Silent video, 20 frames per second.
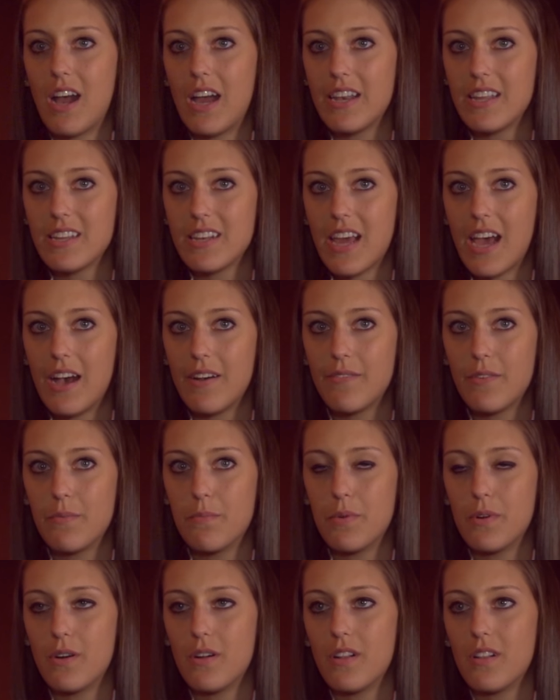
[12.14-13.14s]
I didn't have a
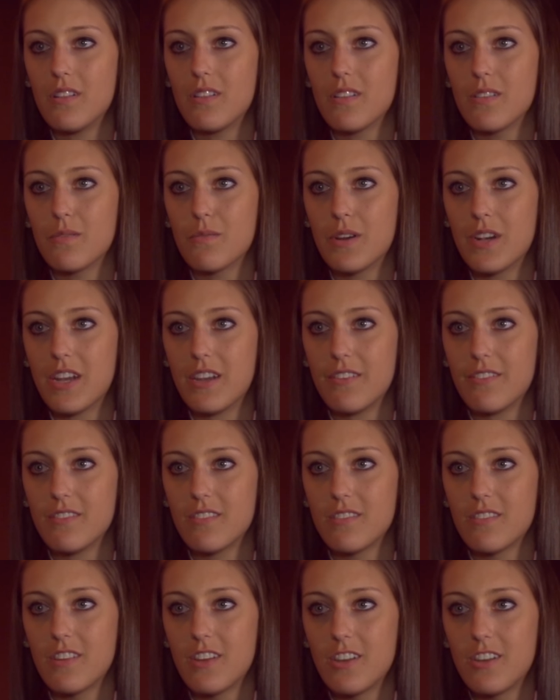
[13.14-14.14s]
bowl when I
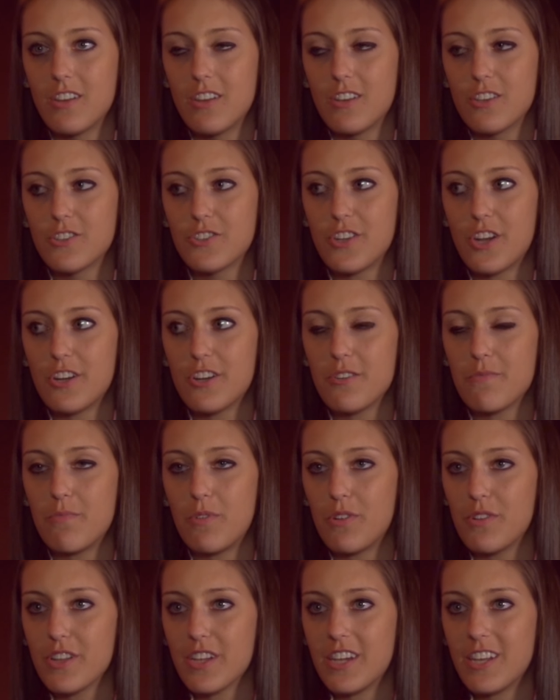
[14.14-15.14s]
started
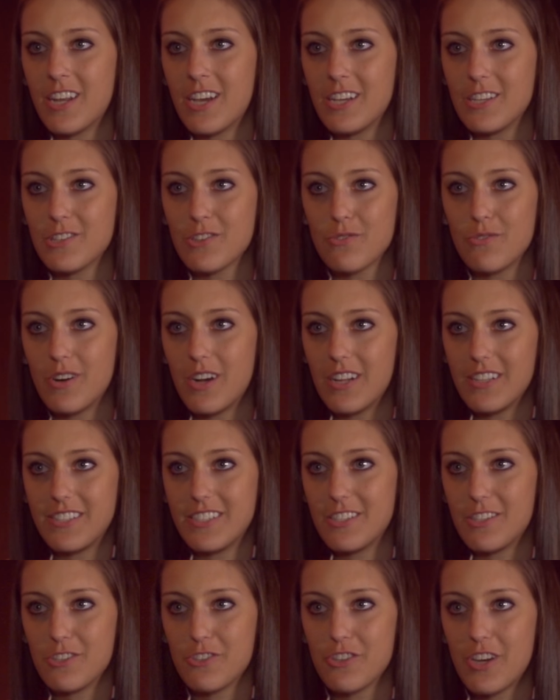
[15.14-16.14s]
bowling in high school. I
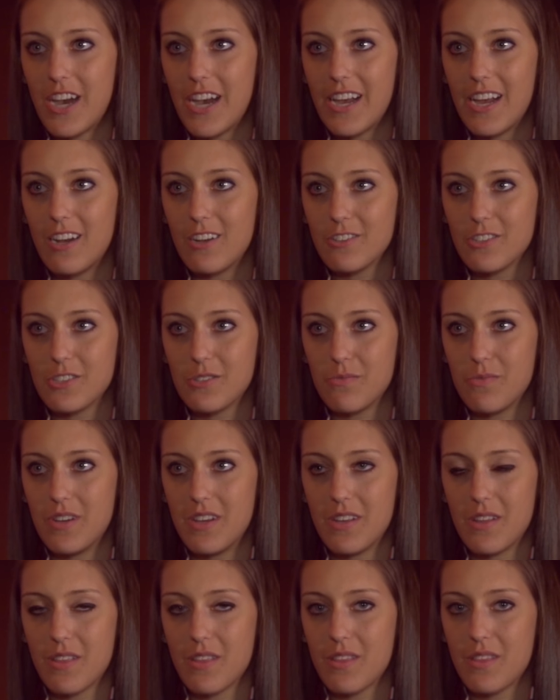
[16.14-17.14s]
did the tryouts
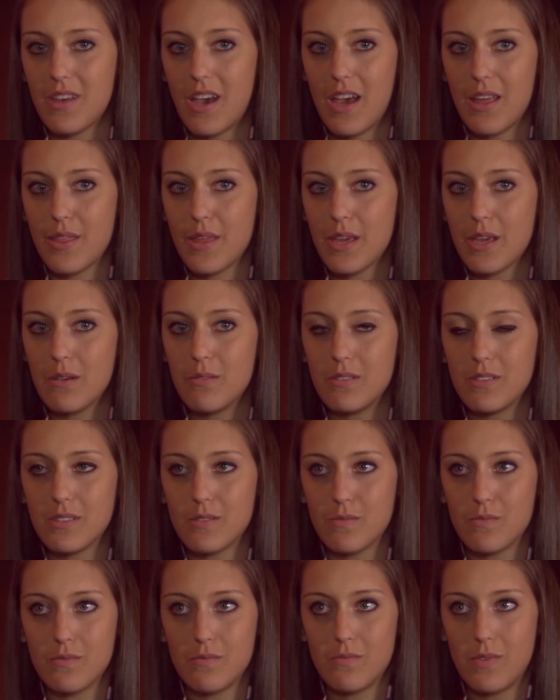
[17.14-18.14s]
with, I think it
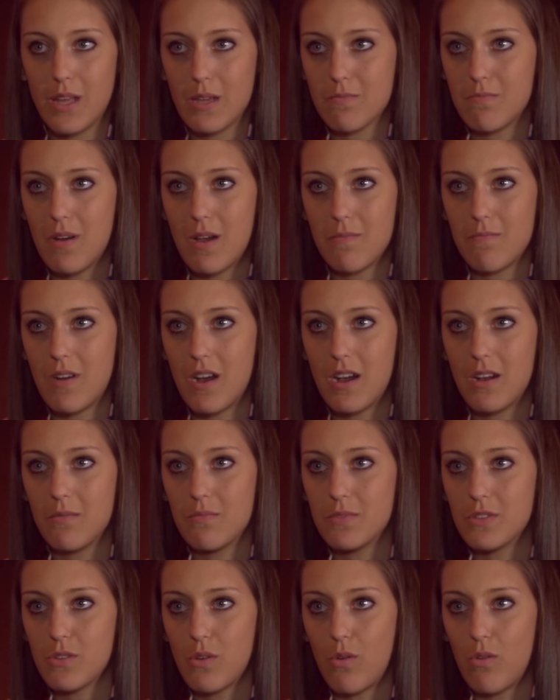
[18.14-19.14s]
was like my
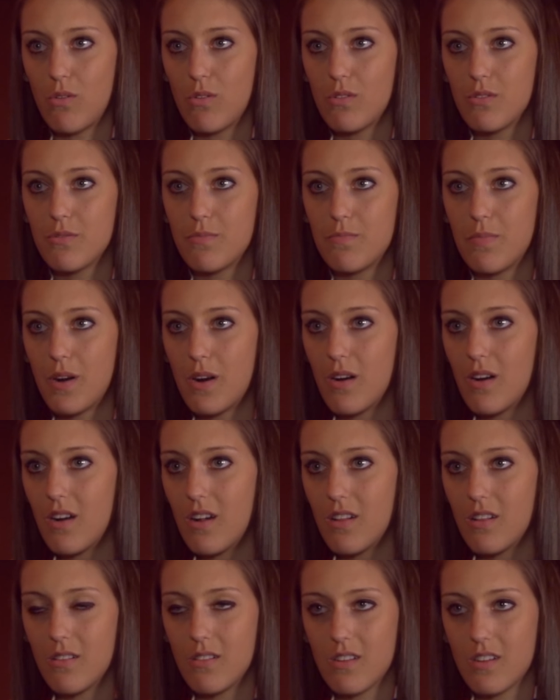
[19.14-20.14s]
mom's old
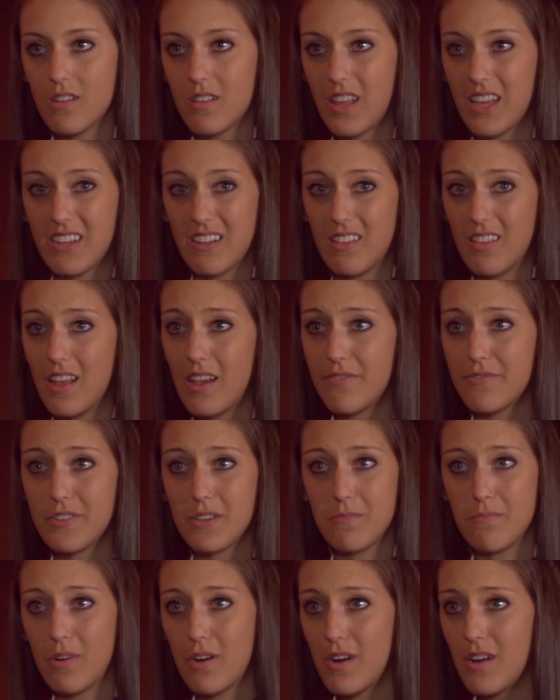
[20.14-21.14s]
ball or like a
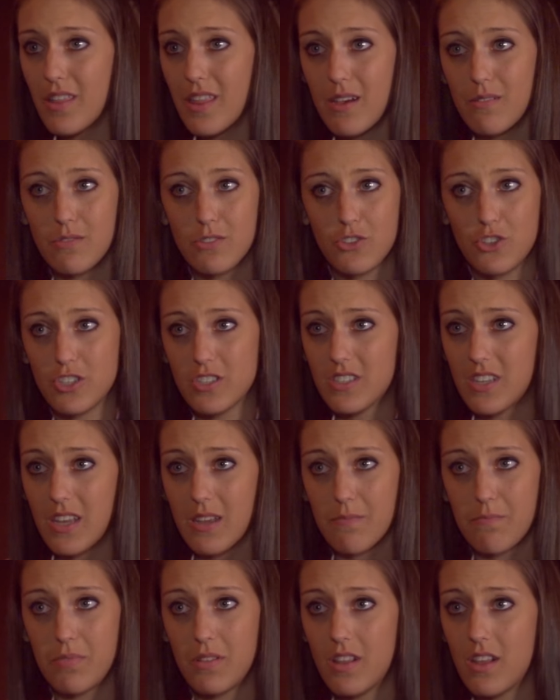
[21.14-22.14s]
lefty ball that was just
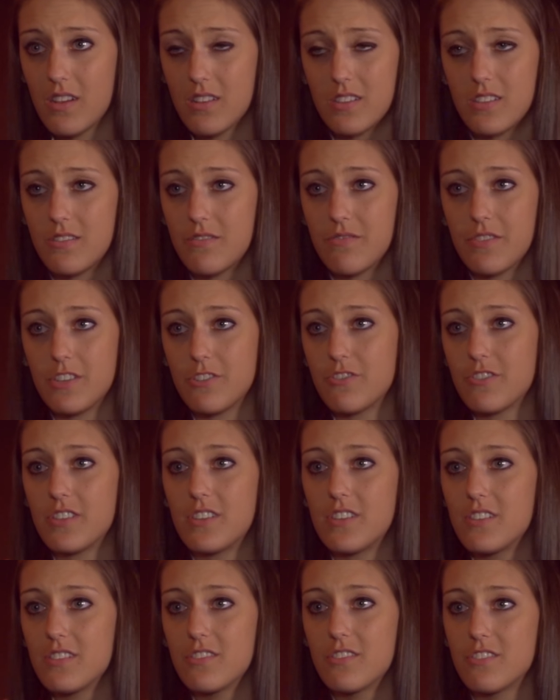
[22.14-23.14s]
like plugged and
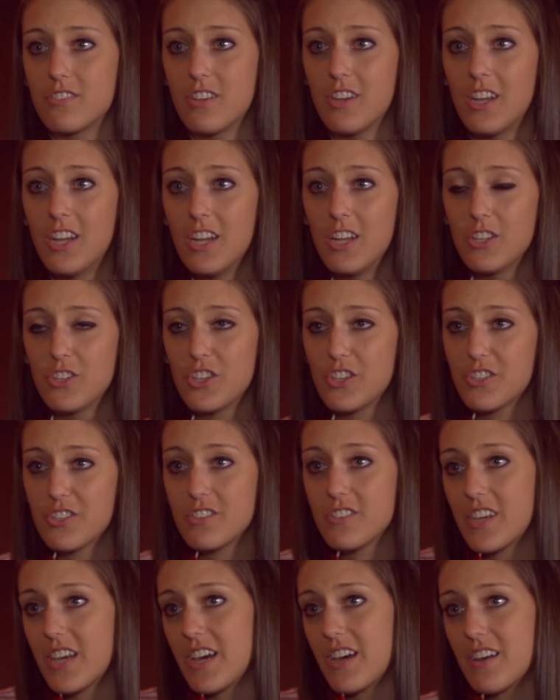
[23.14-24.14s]
re-drilled.
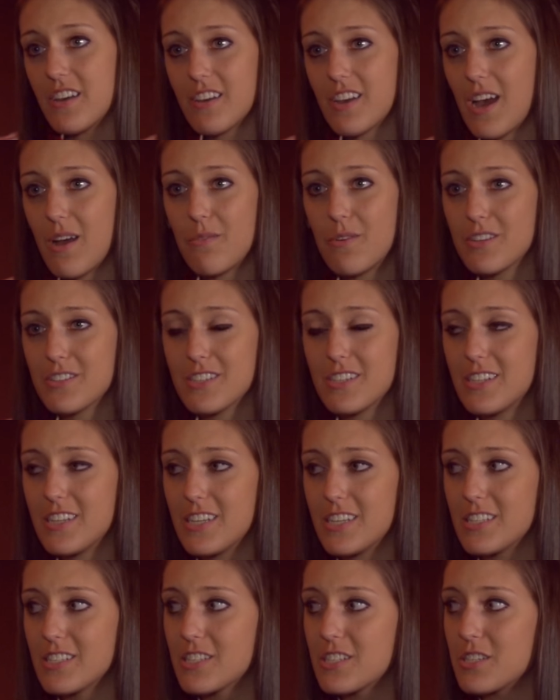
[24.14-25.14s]
Just, yeah, I
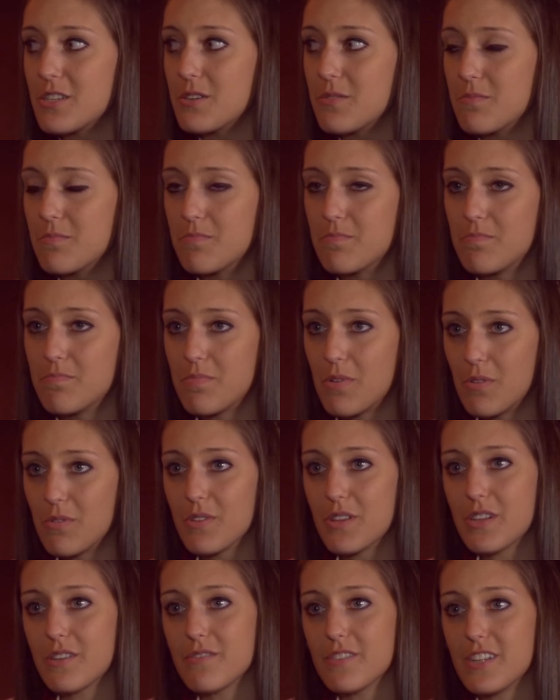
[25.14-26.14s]
wasn't into
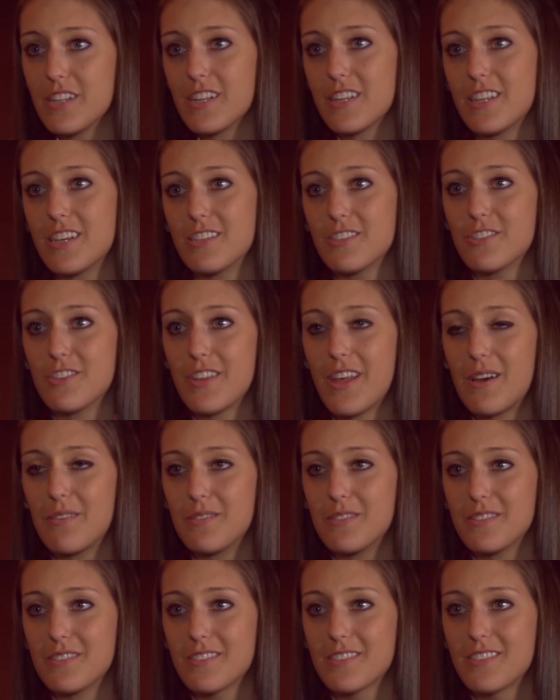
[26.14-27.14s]
bowling really then, so that
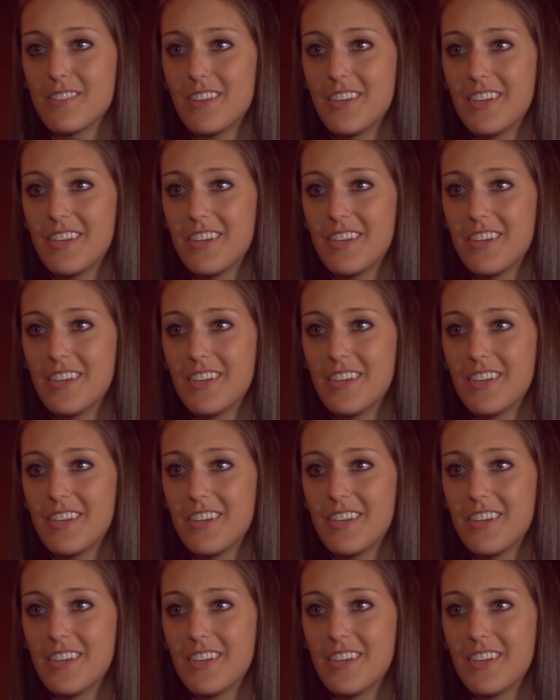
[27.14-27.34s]
was,